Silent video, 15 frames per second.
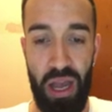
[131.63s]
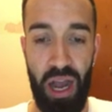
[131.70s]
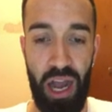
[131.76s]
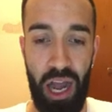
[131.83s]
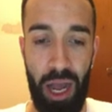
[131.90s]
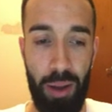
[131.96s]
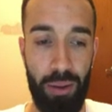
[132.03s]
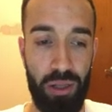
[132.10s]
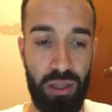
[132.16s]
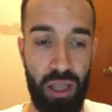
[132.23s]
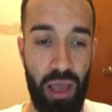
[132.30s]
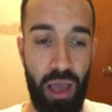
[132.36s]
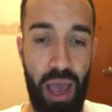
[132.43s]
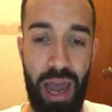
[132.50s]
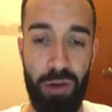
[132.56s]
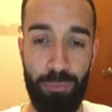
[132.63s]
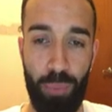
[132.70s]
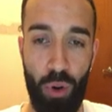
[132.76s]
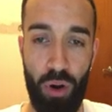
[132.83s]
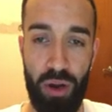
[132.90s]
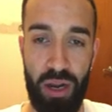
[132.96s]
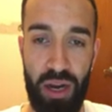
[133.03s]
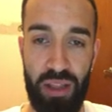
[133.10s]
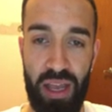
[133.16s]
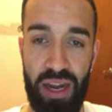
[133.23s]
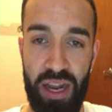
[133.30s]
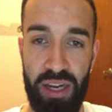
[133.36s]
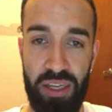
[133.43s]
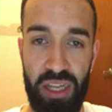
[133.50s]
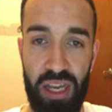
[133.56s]
Uh, the end board here, the
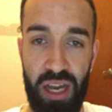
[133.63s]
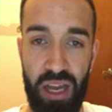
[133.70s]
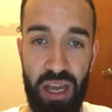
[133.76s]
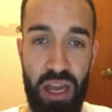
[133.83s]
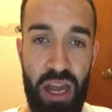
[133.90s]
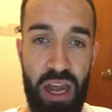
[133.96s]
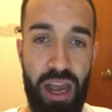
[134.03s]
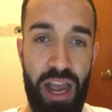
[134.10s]
end idea,